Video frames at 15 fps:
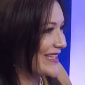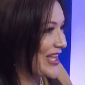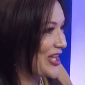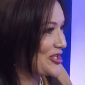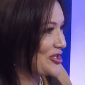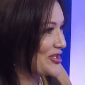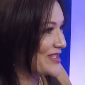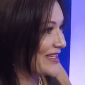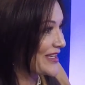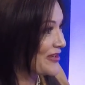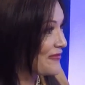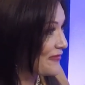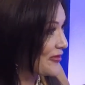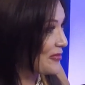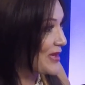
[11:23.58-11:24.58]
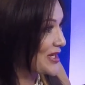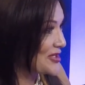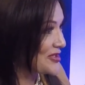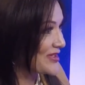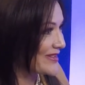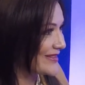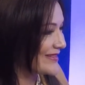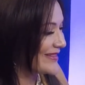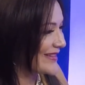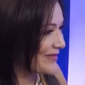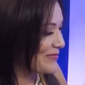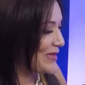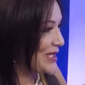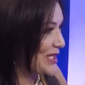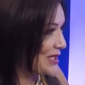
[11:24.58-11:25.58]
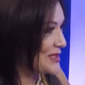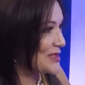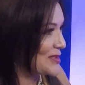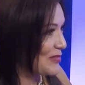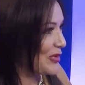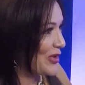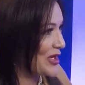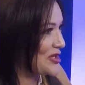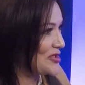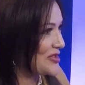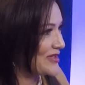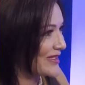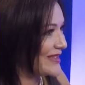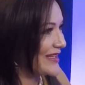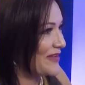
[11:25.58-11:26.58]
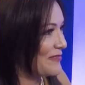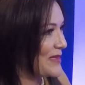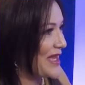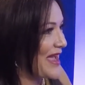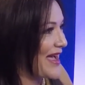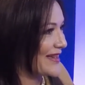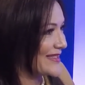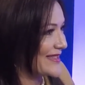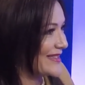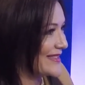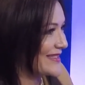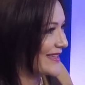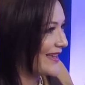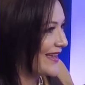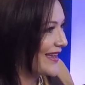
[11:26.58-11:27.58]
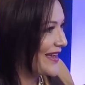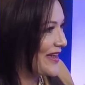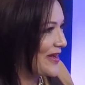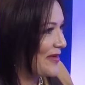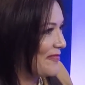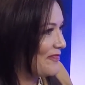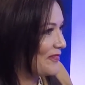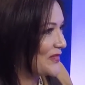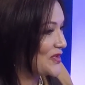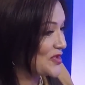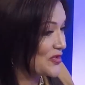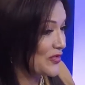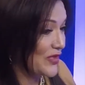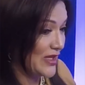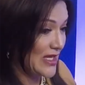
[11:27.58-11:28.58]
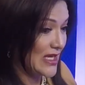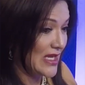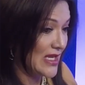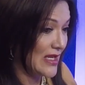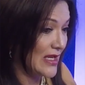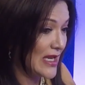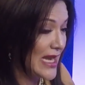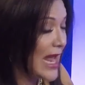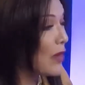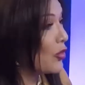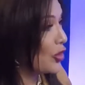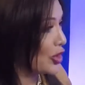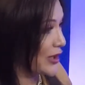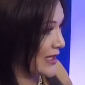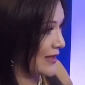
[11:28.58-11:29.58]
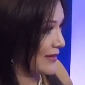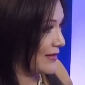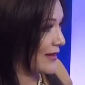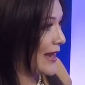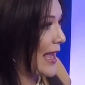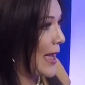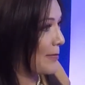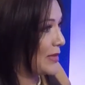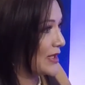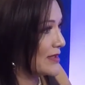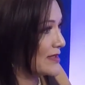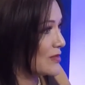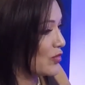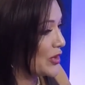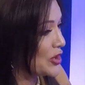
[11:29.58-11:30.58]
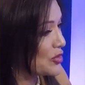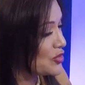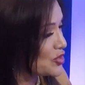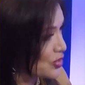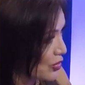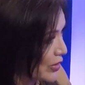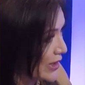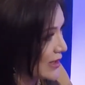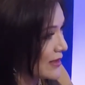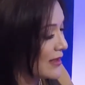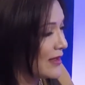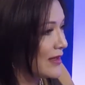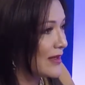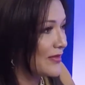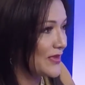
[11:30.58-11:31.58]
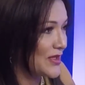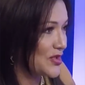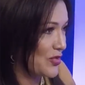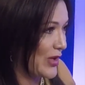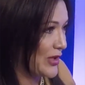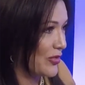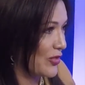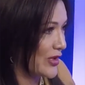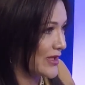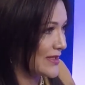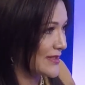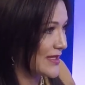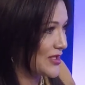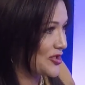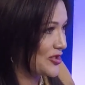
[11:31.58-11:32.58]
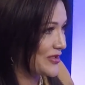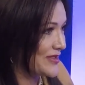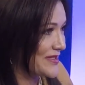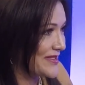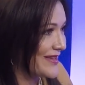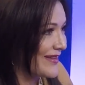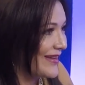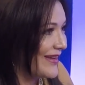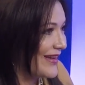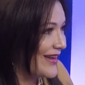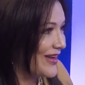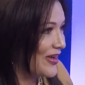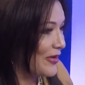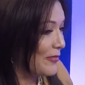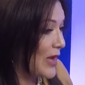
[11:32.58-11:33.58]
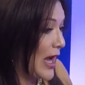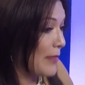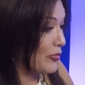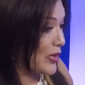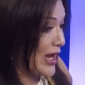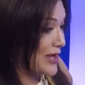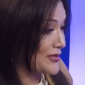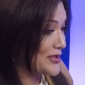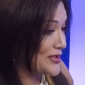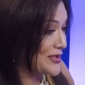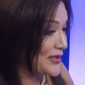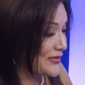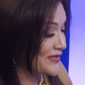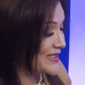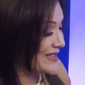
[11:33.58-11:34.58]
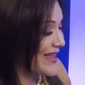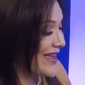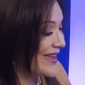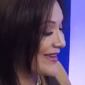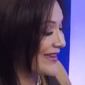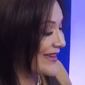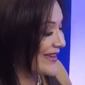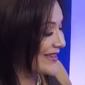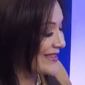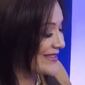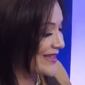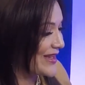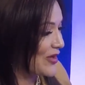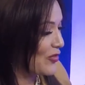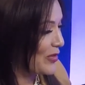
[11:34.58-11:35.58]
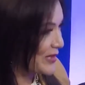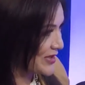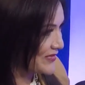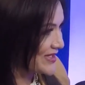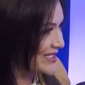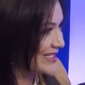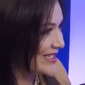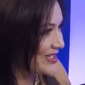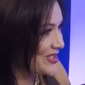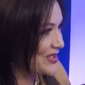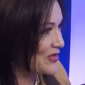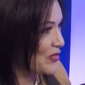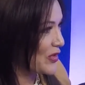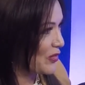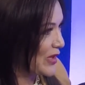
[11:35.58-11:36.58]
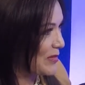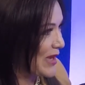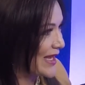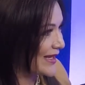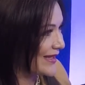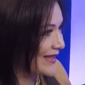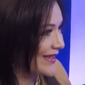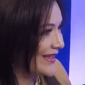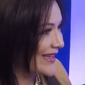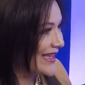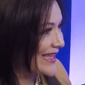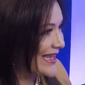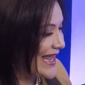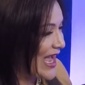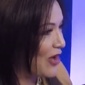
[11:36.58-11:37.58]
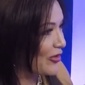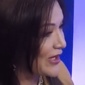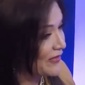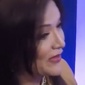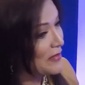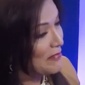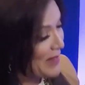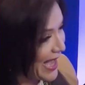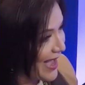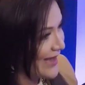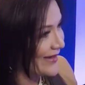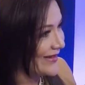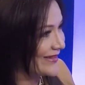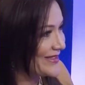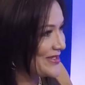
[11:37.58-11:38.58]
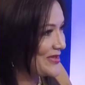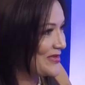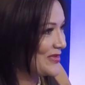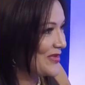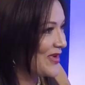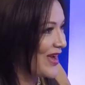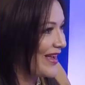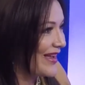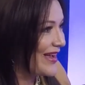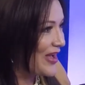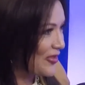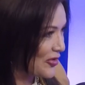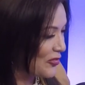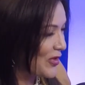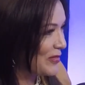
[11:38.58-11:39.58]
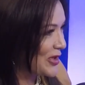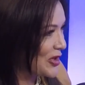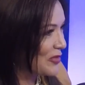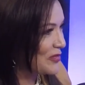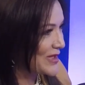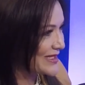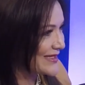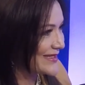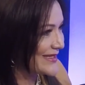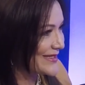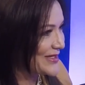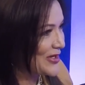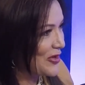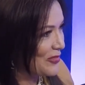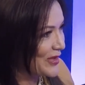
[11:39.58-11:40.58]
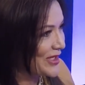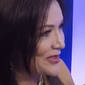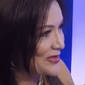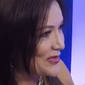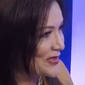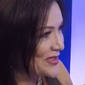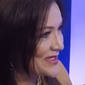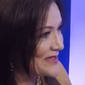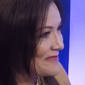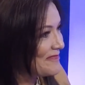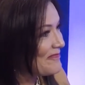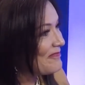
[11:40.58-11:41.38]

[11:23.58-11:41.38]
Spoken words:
not just information but inspiration, and give me access to the networking that happens when you join these great organizations. I'm proud to serve today as Women of Distinction with WeBank, and now giving back to other women-owned businesses and opening doors.